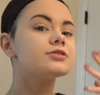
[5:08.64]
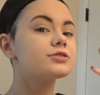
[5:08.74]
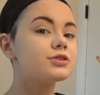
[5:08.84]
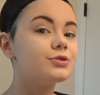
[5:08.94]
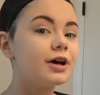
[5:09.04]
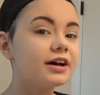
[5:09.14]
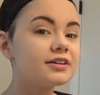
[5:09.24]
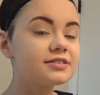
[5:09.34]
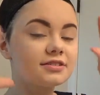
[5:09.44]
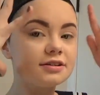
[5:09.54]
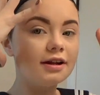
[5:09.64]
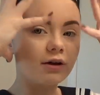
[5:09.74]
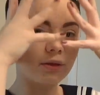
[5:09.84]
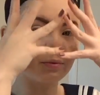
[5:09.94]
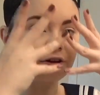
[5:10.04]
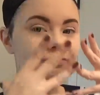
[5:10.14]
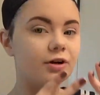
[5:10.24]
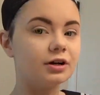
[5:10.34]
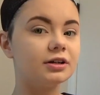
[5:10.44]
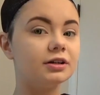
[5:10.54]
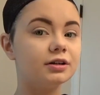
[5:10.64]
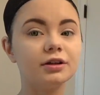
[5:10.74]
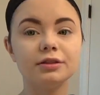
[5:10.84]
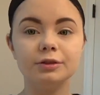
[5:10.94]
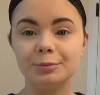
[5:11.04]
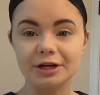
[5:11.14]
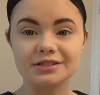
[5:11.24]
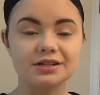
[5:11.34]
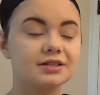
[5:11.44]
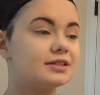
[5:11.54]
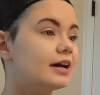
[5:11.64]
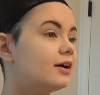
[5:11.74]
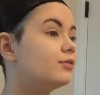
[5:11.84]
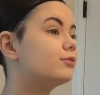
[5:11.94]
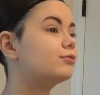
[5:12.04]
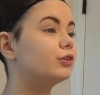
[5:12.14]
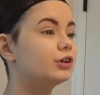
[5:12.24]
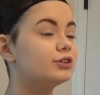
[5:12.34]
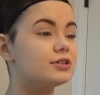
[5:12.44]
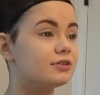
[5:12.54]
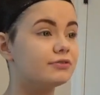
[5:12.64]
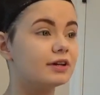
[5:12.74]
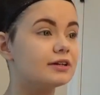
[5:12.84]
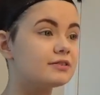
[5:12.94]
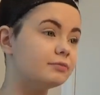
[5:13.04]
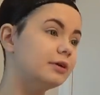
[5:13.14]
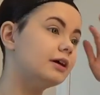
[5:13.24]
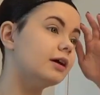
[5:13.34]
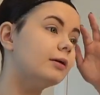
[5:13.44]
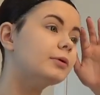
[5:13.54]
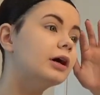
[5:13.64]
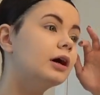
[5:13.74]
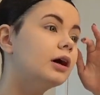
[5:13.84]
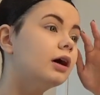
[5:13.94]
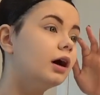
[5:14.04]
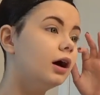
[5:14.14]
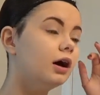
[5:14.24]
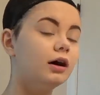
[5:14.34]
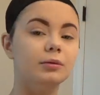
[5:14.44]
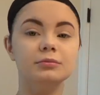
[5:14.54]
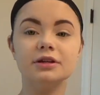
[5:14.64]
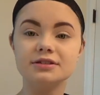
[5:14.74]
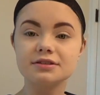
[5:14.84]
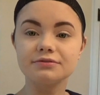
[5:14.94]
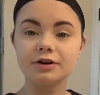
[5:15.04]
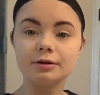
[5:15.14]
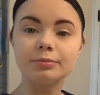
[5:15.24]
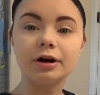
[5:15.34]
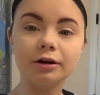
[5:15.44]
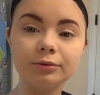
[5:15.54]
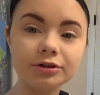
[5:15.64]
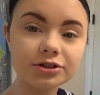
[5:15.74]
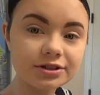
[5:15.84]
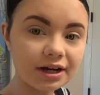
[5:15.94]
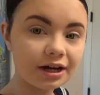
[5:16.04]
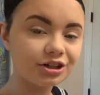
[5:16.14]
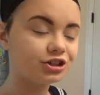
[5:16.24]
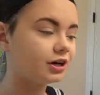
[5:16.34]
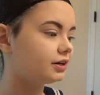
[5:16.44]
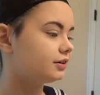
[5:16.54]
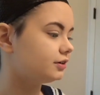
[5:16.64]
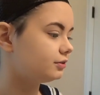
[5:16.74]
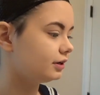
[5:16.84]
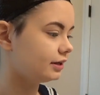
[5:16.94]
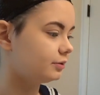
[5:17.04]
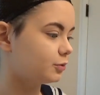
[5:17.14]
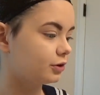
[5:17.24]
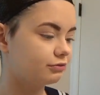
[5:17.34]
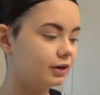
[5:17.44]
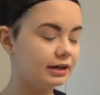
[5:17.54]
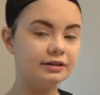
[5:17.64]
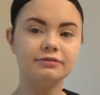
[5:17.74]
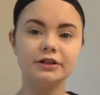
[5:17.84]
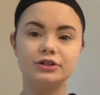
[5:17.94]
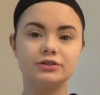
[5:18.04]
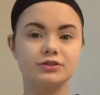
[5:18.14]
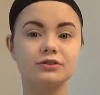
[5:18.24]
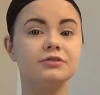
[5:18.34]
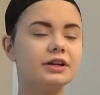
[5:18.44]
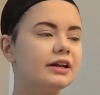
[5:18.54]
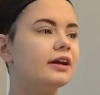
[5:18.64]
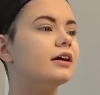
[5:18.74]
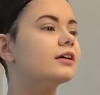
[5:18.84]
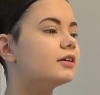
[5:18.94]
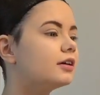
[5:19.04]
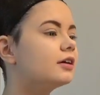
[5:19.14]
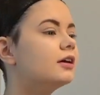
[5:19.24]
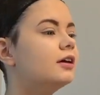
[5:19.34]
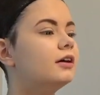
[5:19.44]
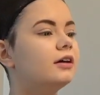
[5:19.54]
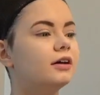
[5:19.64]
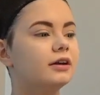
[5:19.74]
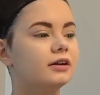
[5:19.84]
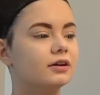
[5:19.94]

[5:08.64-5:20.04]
So next, now that we have gotten the basics down for just a face of makeup, is the fun part, which is eyeshadow and the more defining features of any character in